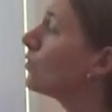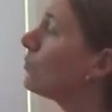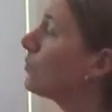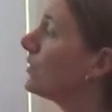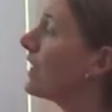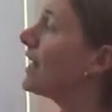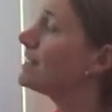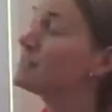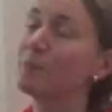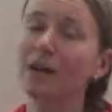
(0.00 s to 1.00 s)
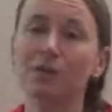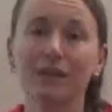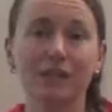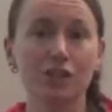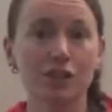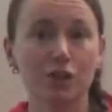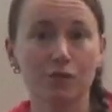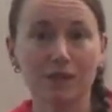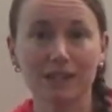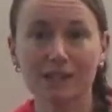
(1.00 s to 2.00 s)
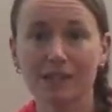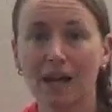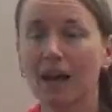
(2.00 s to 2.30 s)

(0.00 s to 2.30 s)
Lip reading: will not spiral into the nucleus.